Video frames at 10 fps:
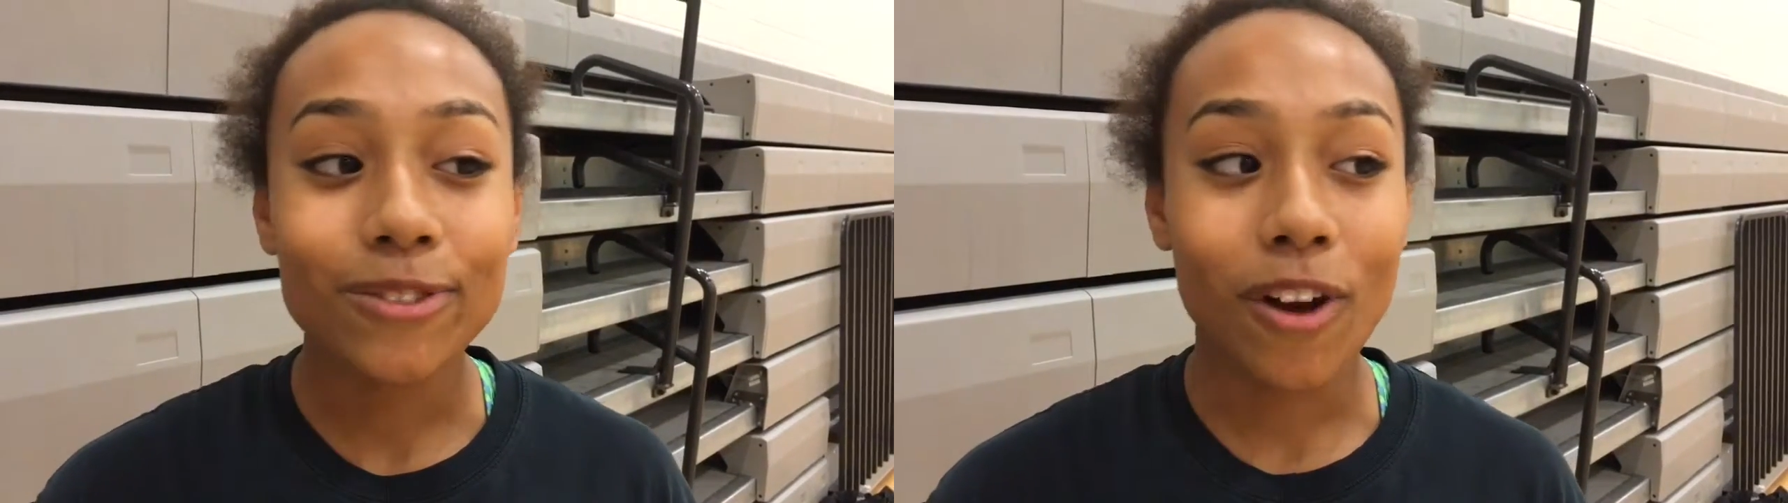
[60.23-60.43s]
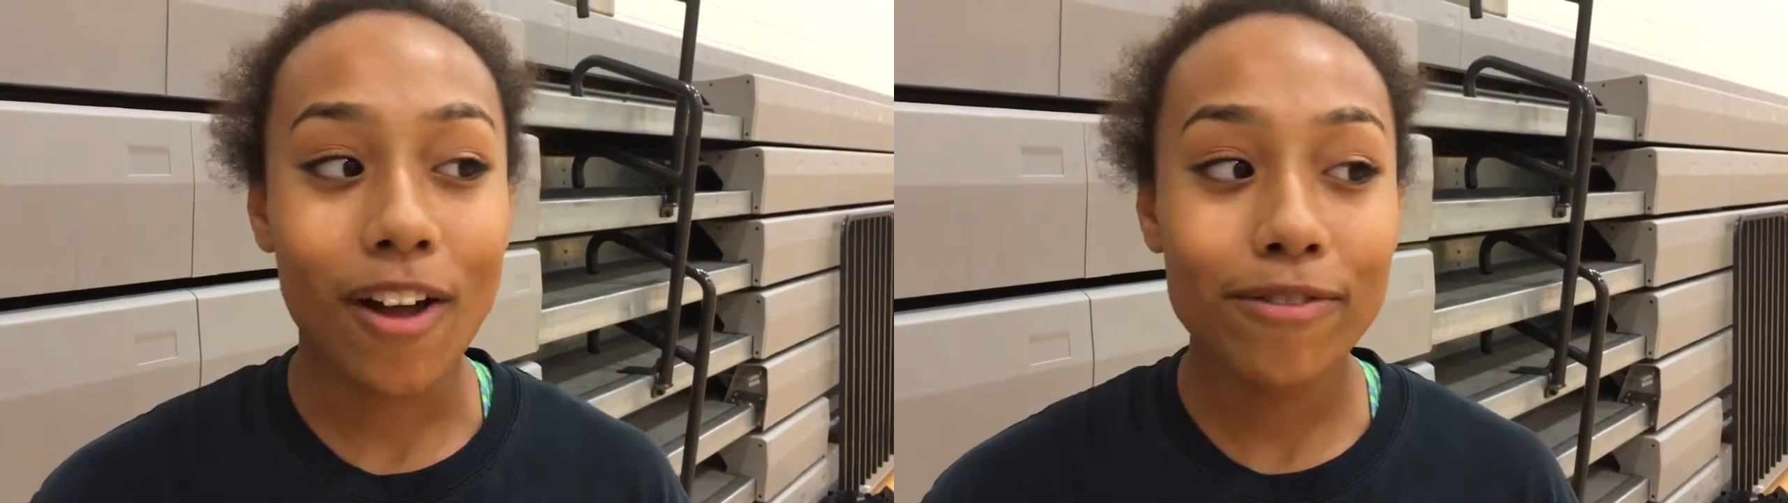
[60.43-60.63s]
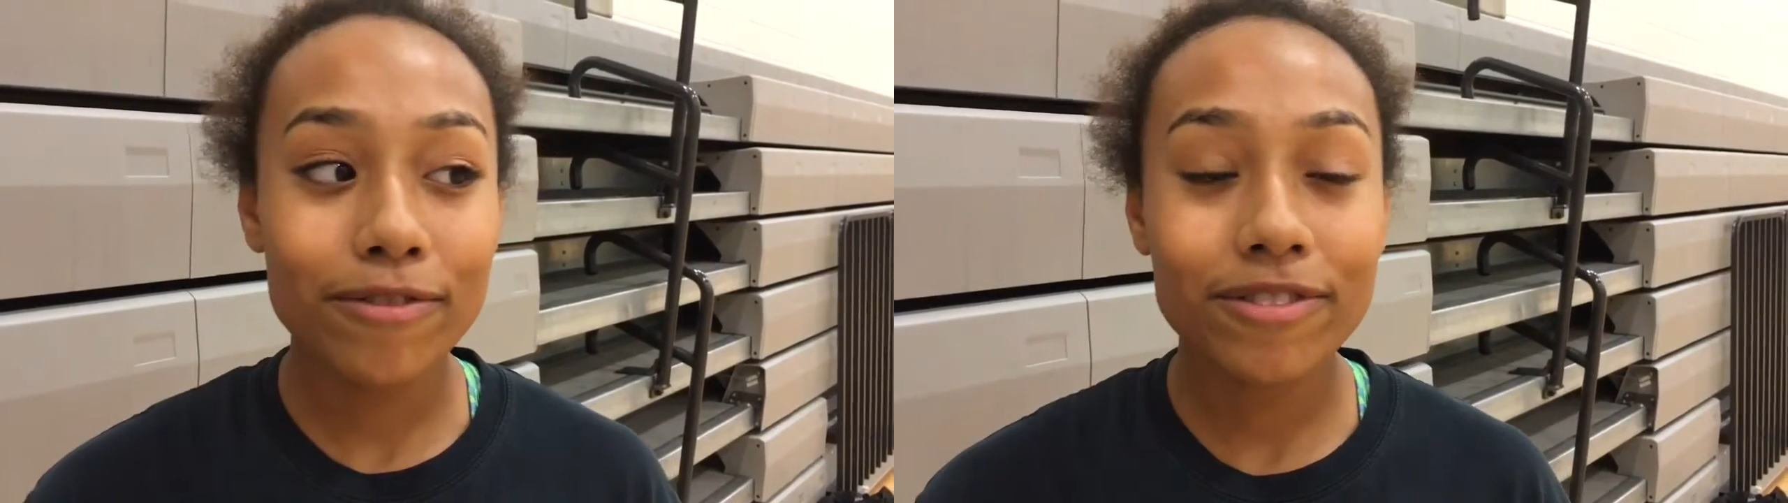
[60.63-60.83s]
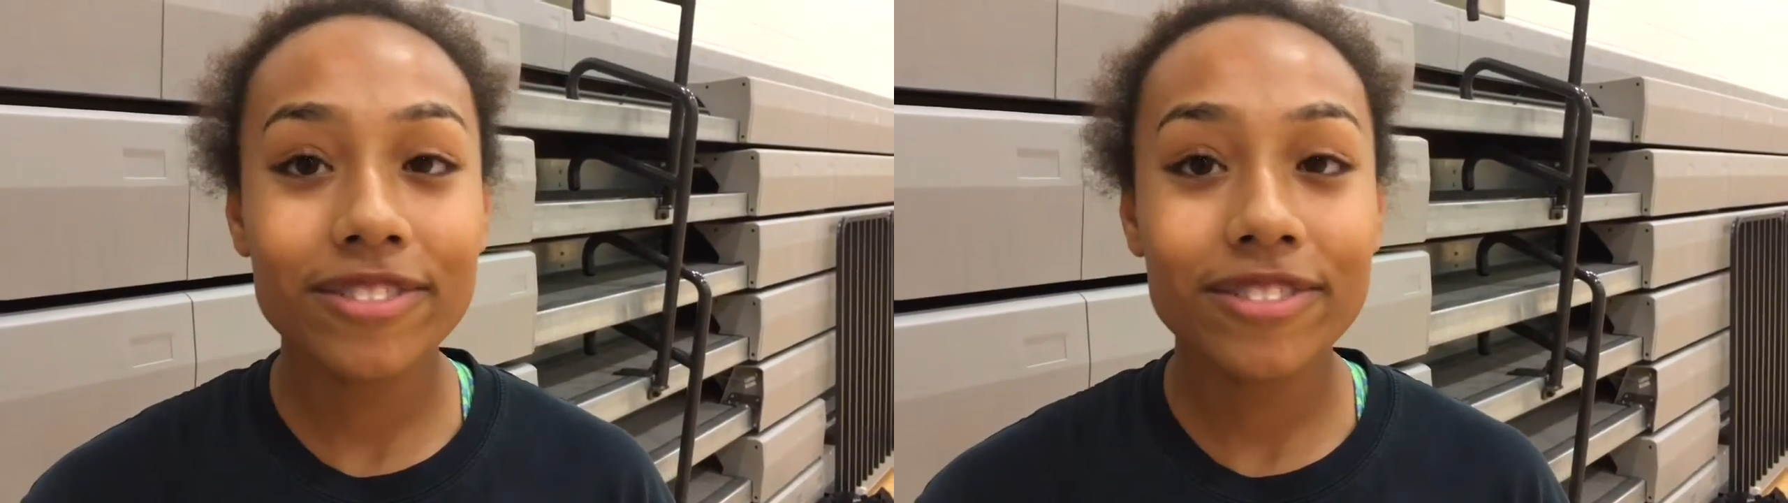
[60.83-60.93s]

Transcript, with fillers: rough,